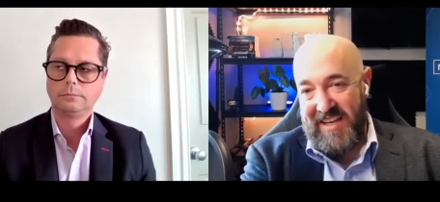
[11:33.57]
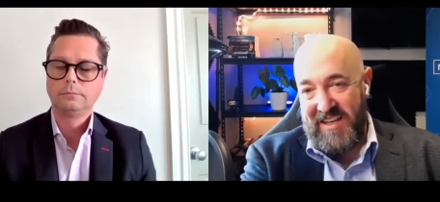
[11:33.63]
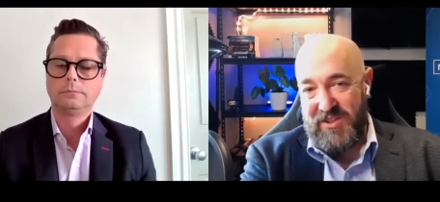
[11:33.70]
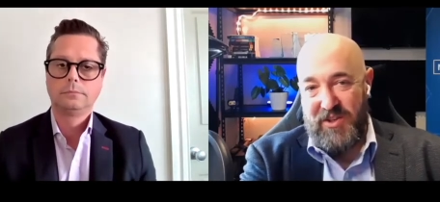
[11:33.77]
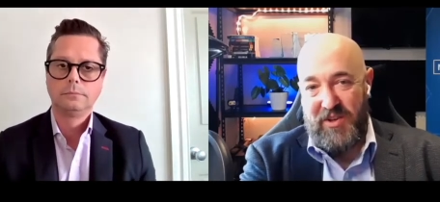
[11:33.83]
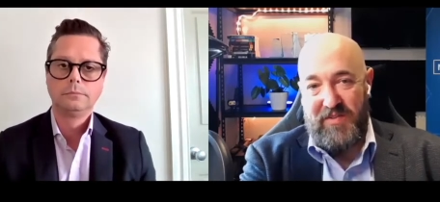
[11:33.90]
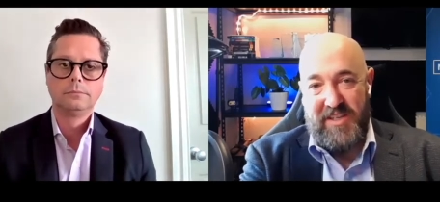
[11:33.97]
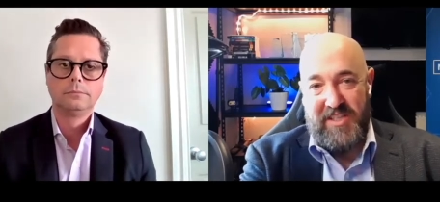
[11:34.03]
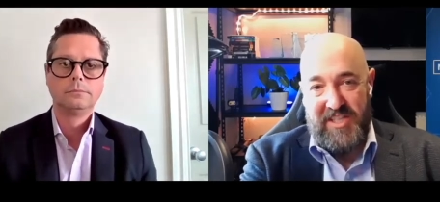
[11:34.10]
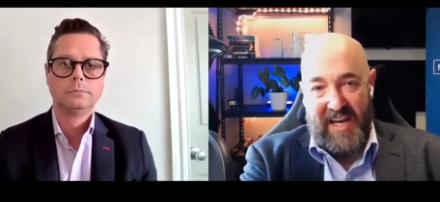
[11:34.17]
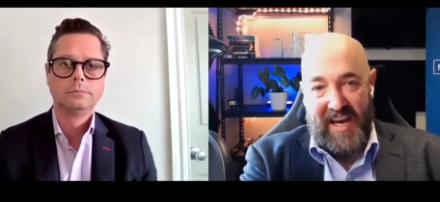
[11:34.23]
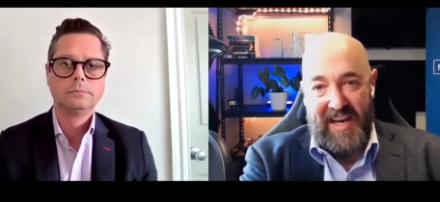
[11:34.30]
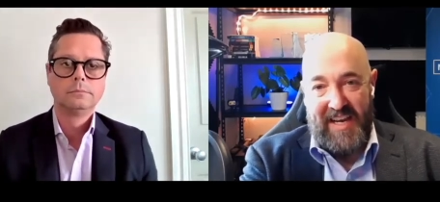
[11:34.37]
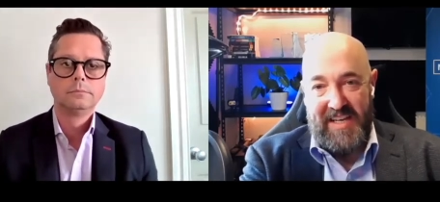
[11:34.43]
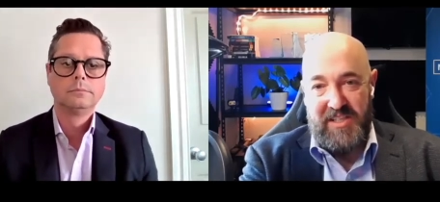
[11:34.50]
Speaker 1: sort of a
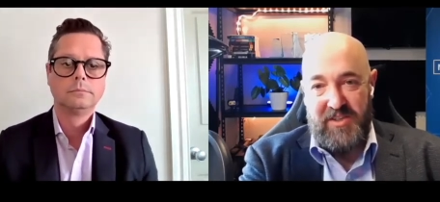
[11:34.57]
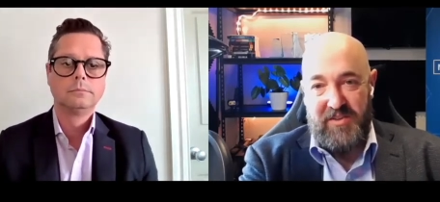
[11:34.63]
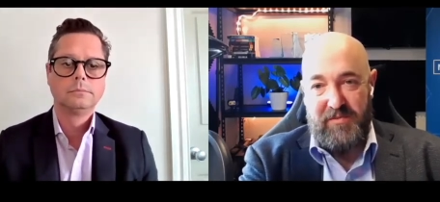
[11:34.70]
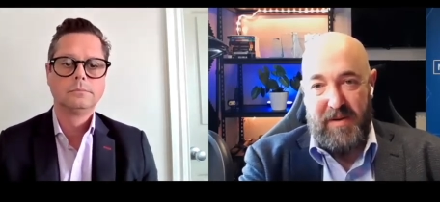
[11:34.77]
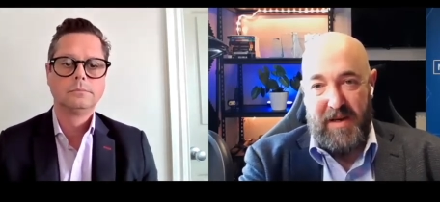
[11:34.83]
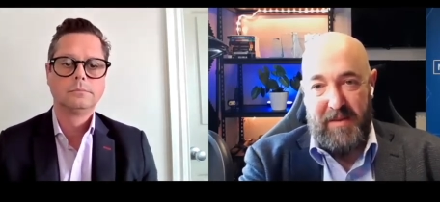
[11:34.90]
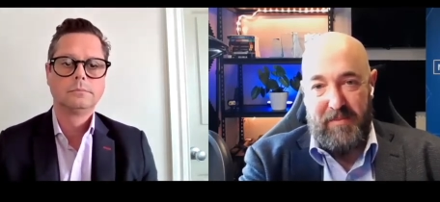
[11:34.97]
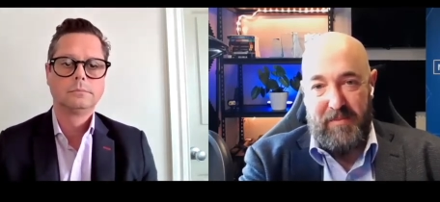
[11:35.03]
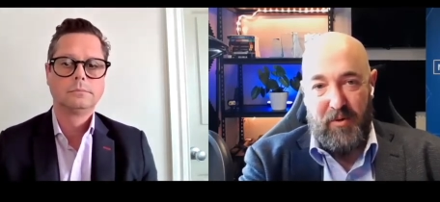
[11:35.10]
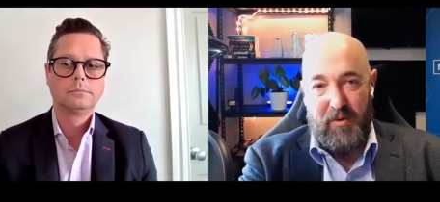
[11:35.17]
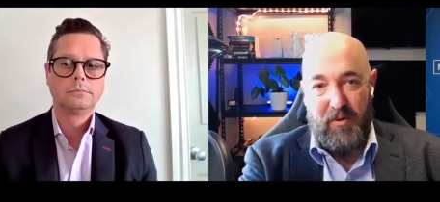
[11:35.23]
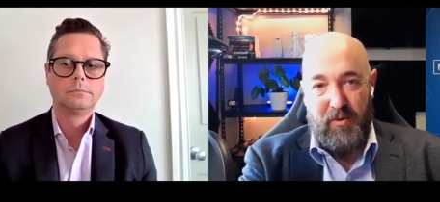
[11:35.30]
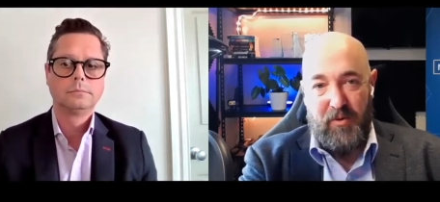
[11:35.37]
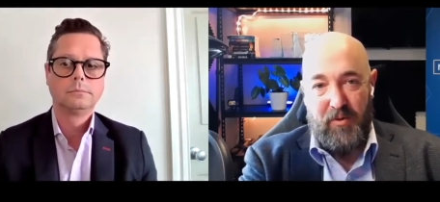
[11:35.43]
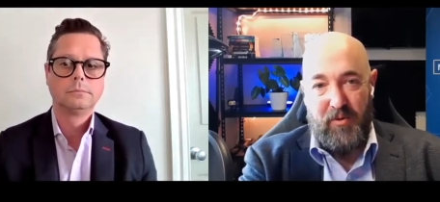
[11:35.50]
change of
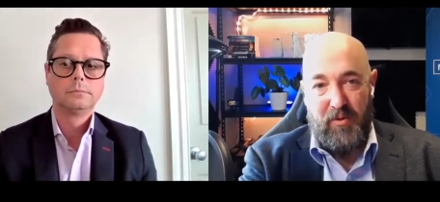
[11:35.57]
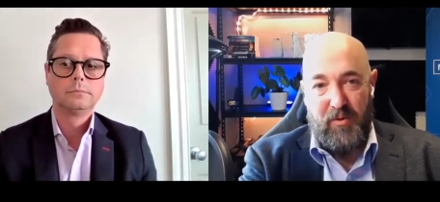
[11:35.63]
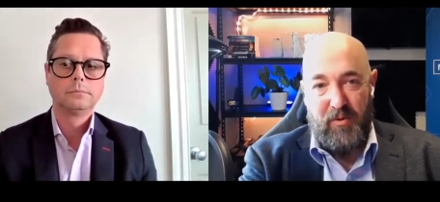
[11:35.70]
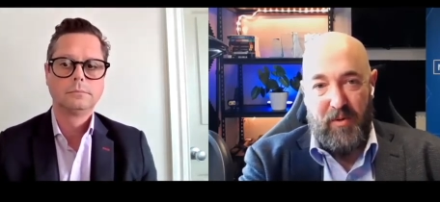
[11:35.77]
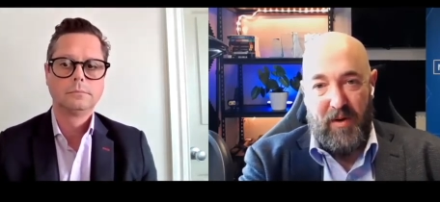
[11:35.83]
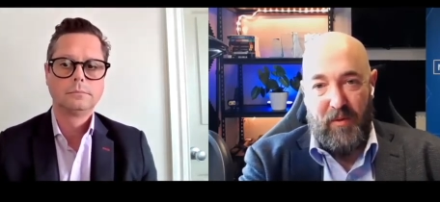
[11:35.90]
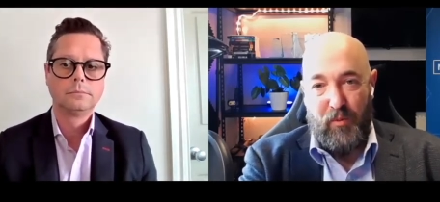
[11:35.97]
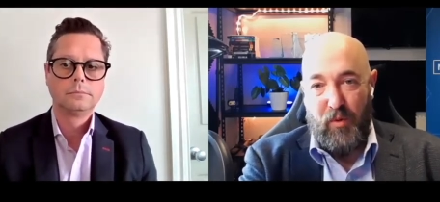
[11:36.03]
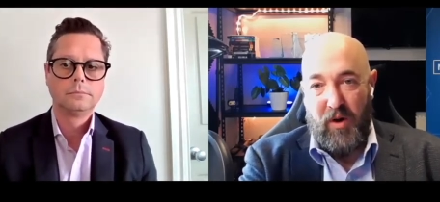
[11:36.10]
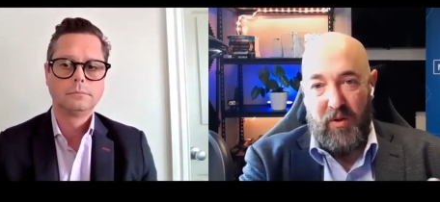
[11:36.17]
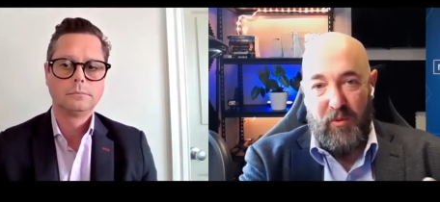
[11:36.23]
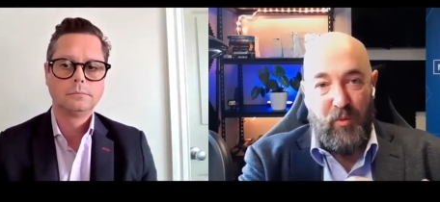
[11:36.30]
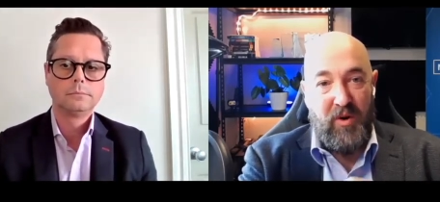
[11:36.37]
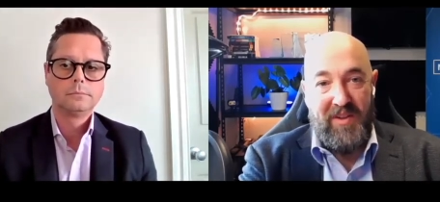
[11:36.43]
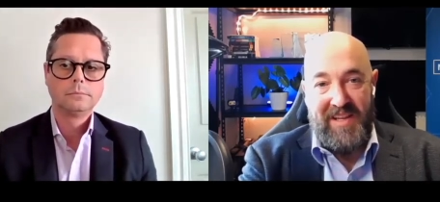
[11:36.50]
people, uh, what
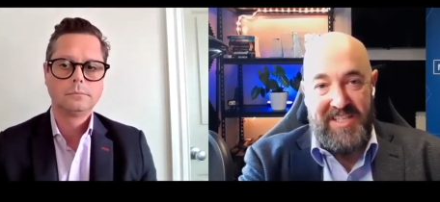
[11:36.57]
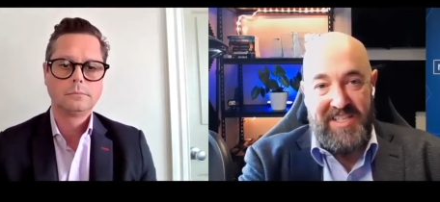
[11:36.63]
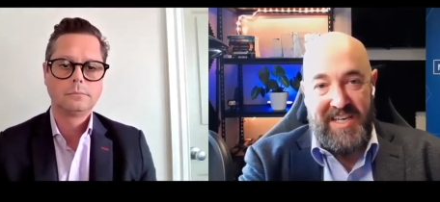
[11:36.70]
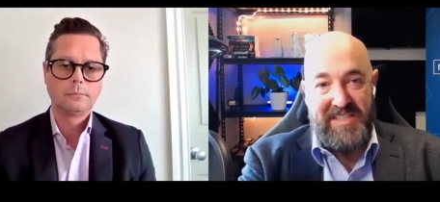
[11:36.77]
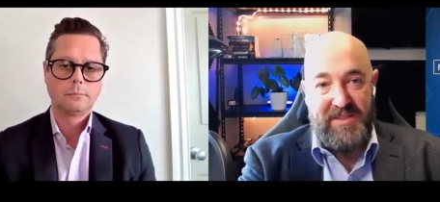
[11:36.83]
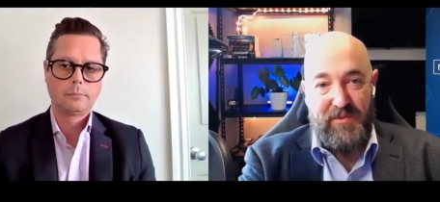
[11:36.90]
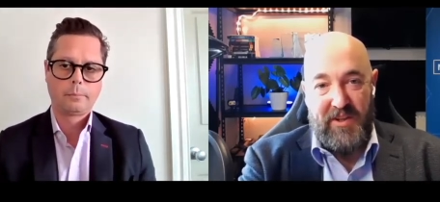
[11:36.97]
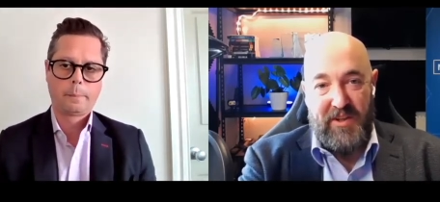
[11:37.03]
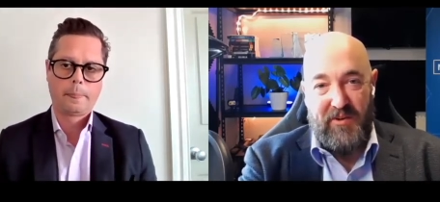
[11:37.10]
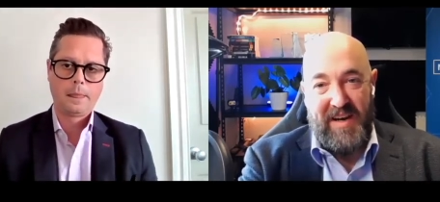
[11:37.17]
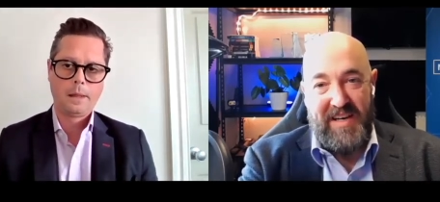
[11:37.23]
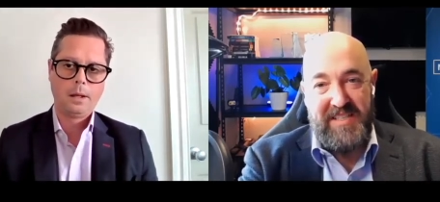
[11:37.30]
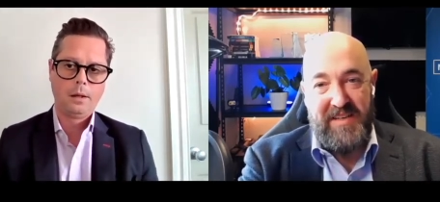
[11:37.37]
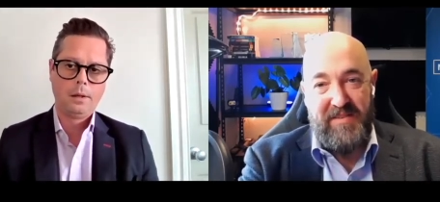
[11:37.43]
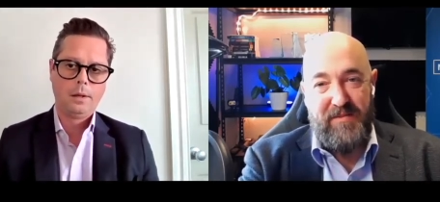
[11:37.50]
what they're chasing, what they're
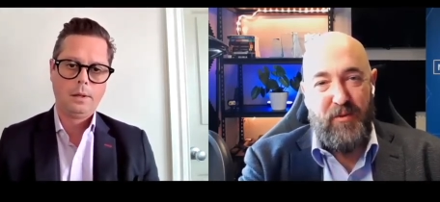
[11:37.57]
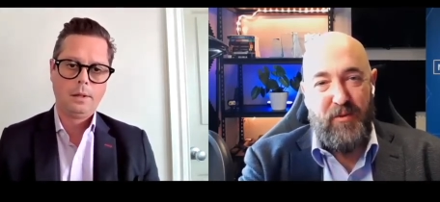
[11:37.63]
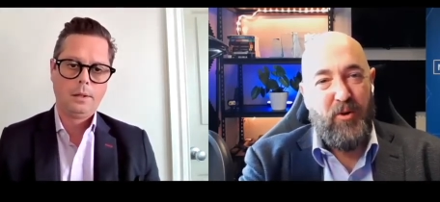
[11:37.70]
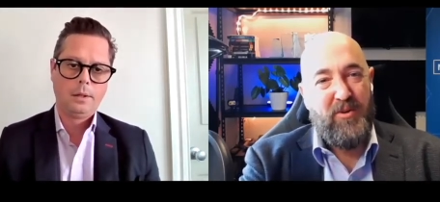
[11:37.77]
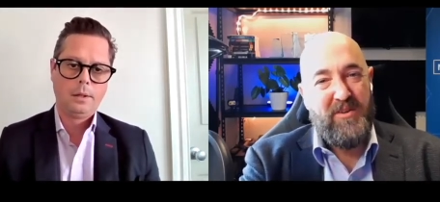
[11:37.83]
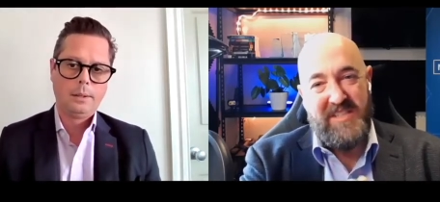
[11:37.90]
asking for? Or does it